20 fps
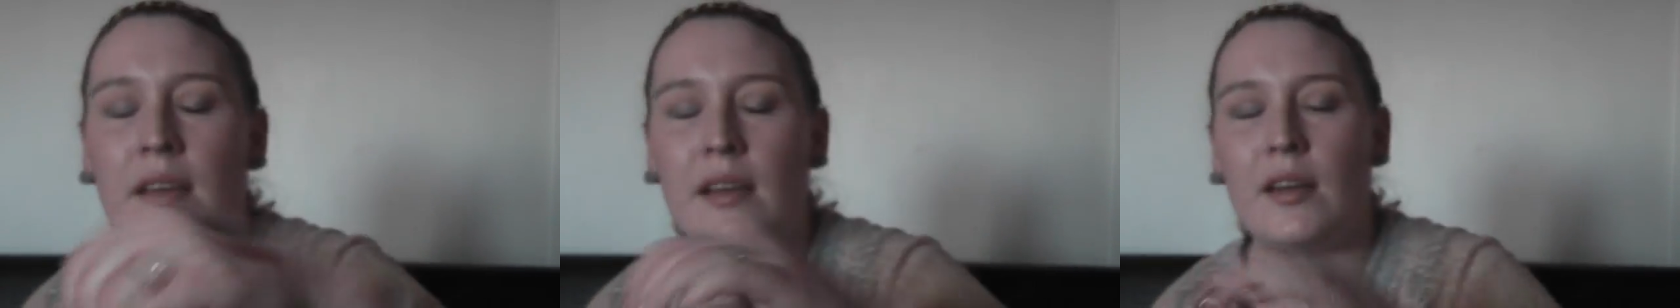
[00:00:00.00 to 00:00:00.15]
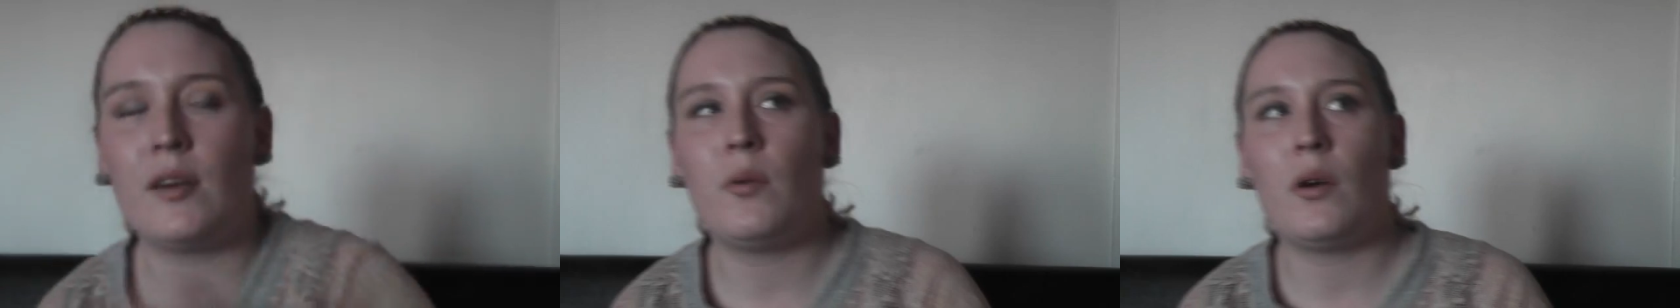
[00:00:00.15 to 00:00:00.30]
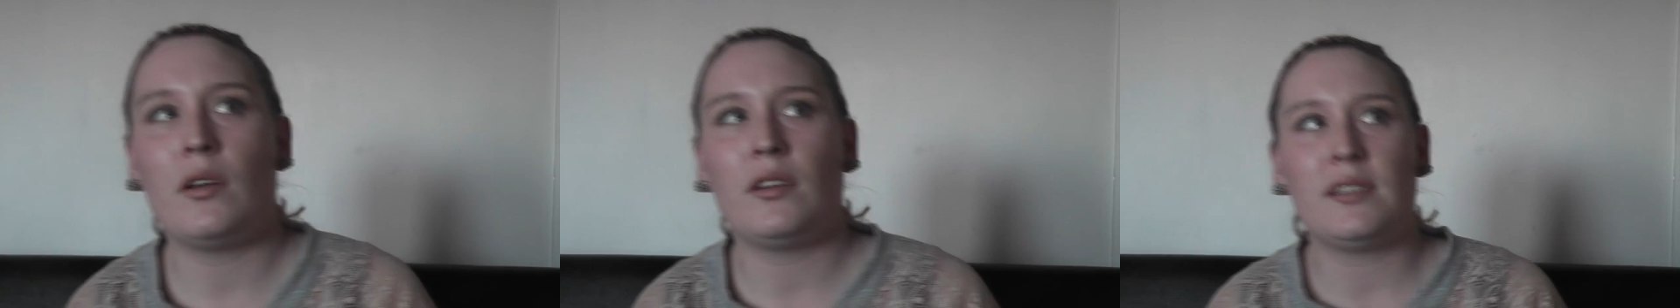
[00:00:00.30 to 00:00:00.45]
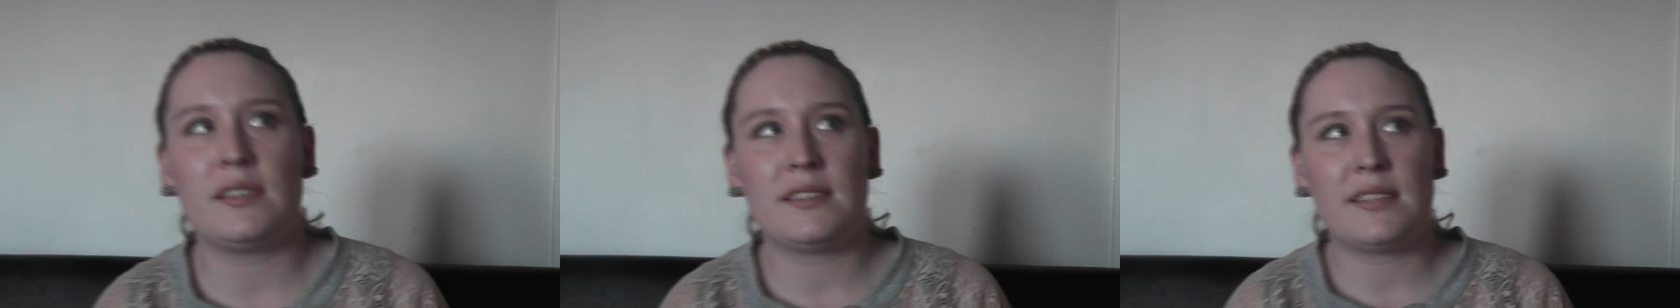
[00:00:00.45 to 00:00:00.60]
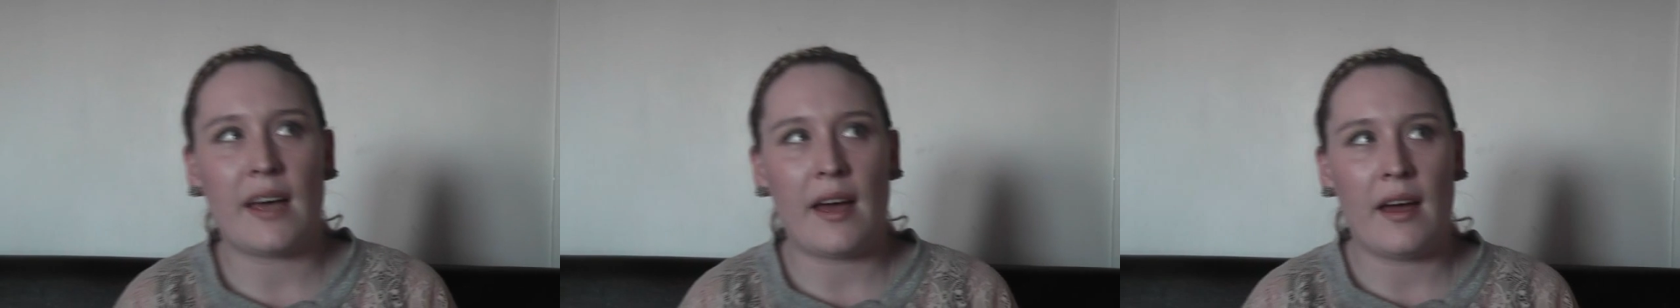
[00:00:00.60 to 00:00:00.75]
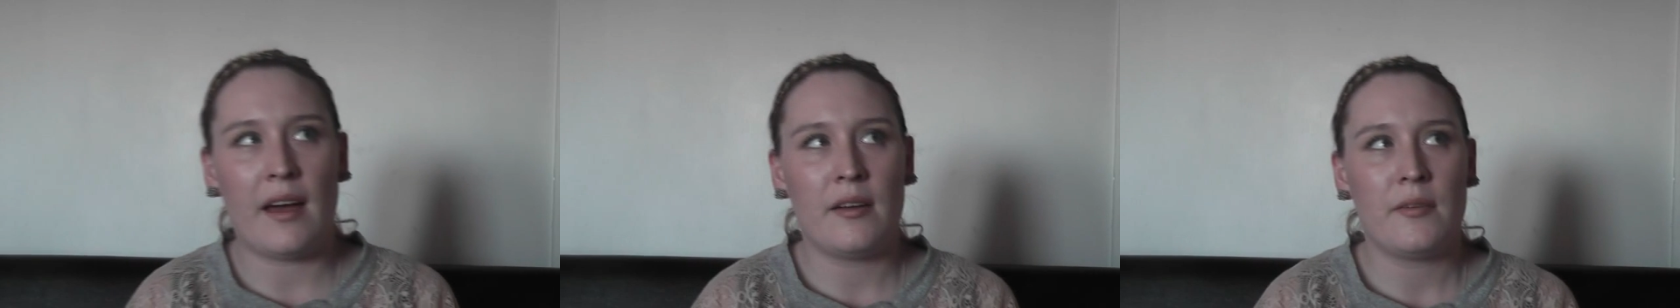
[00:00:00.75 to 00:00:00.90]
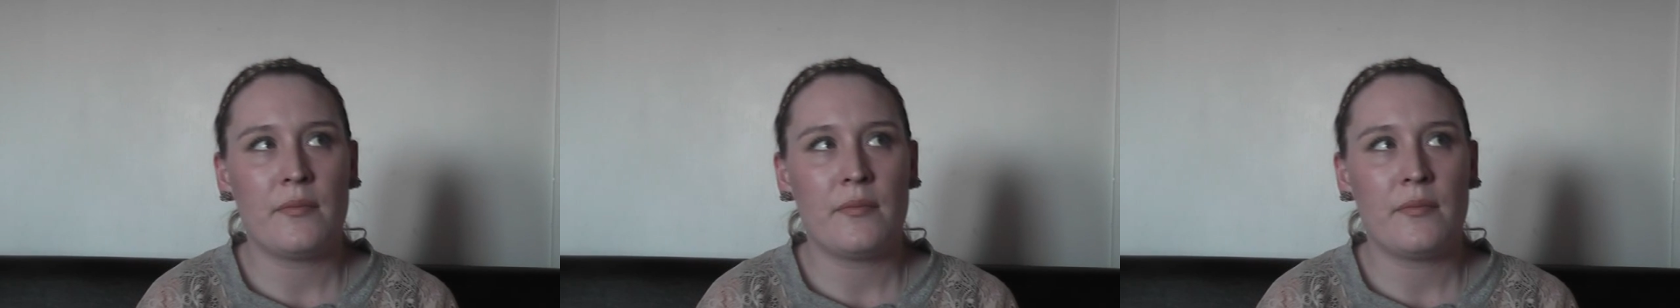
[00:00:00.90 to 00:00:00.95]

in quality